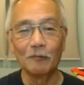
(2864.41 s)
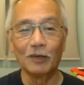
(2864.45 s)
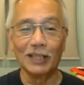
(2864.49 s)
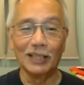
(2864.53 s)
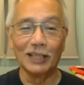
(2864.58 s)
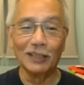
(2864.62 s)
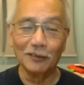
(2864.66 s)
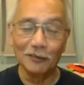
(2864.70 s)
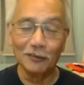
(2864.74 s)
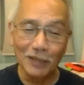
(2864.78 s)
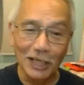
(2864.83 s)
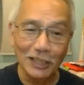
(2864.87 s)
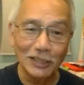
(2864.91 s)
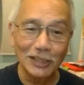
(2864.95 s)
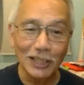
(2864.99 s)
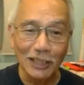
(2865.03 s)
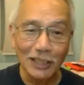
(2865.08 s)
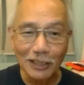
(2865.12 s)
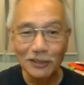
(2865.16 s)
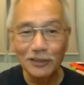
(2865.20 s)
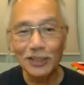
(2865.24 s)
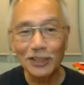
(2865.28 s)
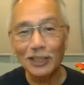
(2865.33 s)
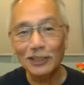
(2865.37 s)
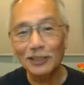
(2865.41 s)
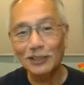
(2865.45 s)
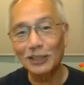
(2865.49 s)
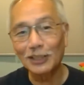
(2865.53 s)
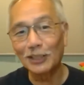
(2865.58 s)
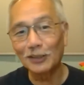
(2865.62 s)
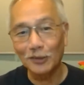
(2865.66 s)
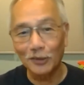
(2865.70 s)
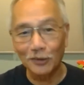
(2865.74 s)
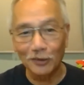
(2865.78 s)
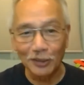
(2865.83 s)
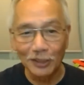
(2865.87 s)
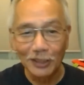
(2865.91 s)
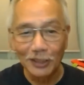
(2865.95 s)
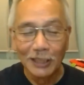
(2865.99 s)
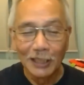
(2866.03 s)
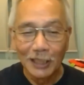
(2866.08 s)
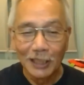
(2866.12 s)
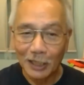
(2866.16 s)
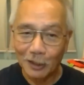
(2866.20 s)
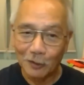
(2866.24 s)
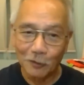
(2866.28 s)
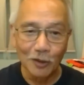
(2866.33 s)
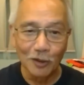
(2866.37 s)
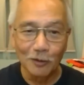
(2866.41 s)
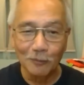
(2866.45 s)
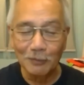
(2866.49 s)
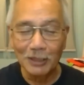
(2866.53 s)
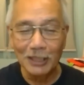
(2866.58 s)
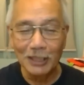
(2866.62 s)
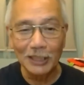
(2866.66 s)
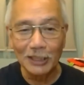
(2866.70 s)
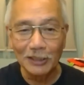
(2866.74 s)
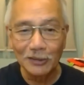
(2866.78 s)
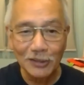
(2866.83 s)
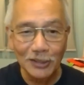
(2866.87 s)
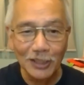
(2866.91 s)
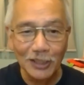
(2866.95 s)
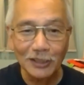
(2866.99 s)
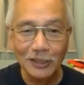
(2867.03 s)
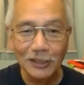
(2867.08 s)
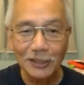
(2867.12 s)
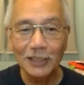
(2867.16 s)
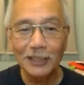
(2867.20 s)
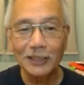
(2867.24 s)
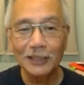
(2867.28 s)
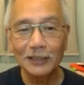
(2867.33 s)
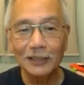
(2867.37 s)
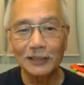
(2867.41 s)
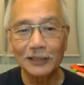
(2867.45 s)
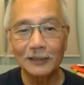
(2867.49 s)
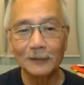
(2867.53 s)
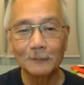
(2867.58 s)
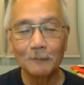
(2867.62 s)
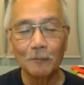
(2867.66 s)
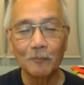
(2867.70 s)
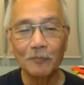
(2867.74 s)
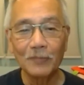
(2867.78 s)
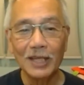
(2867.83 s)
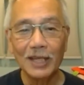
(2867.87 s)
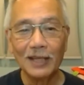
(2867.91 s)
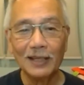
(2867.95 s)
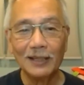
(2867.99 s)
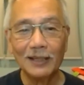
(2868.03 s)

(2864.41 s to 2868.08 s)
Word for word: whether racial injustice or economic injustice,